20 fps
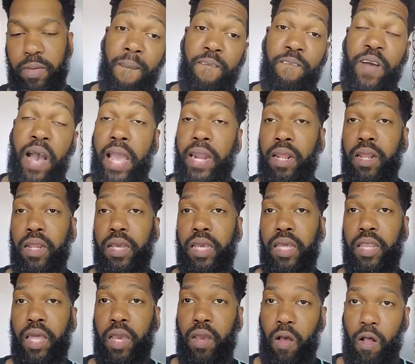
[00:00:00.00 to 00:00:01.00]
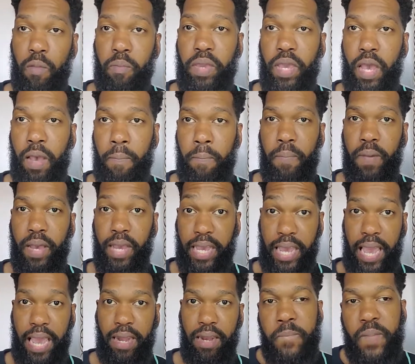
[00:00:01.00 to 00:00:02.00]
Finally, they call me up
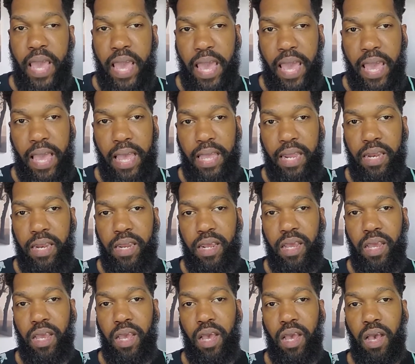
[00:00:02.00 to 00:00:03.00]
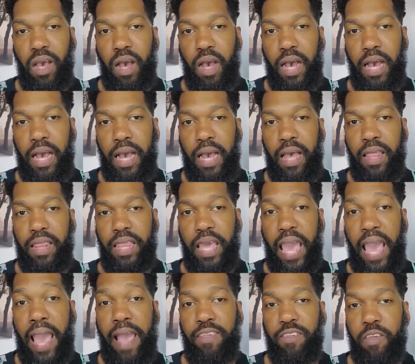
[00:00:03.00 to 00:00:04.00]
again, and they
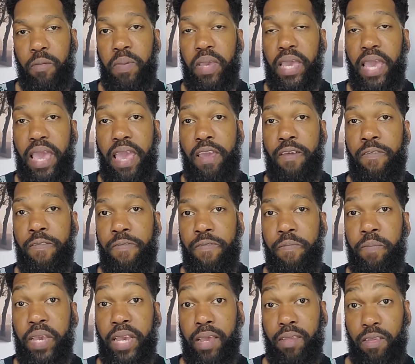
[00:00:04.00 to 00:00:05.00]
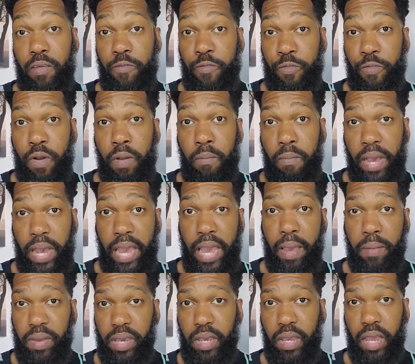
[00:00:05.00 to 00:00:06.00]
asked me if, because I'm from
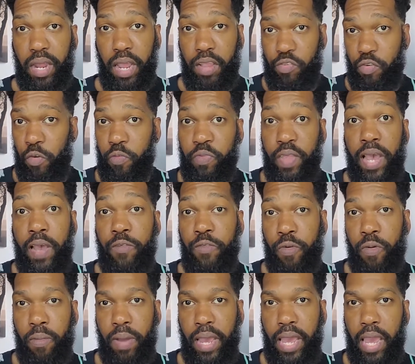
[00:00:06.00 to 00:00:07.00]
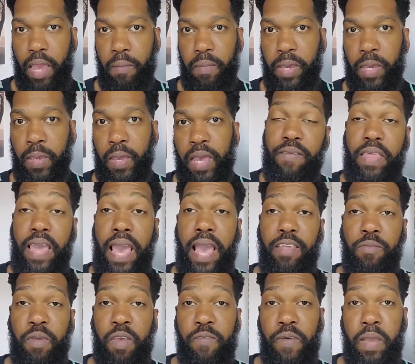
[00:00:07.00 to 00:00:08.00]
Miami and I drove down from Miami, they asked
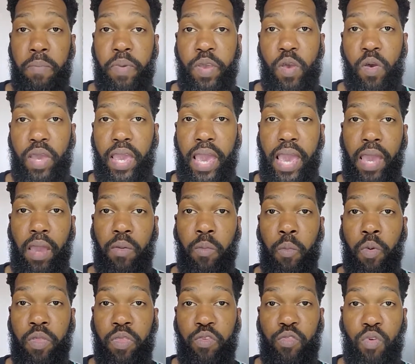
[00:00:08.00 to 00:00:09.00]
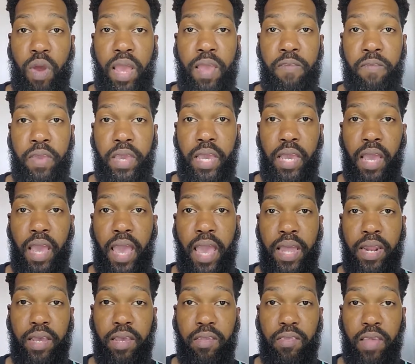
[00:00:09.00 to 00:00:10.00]
me if I'd be okay with driving an
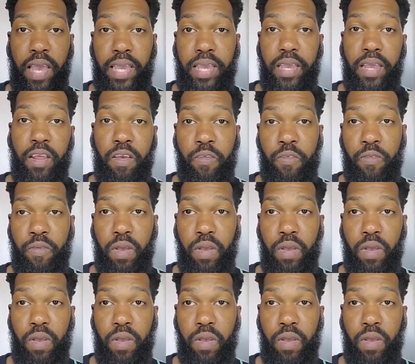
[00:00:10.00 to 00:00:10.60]
executive